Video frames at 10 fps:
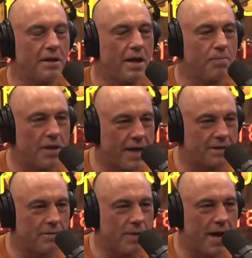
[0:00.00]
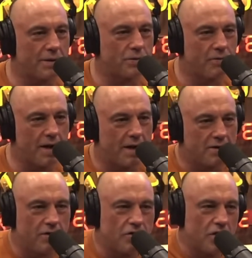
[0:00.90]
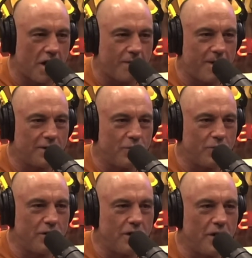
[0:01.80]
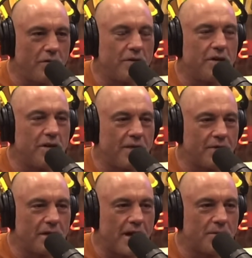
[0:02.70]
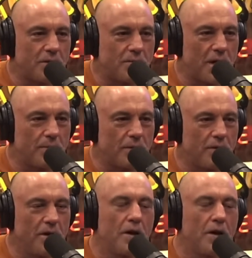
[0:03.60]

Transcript: You had plastic bags were great because you could chuck them out the window and it never damaged the paper.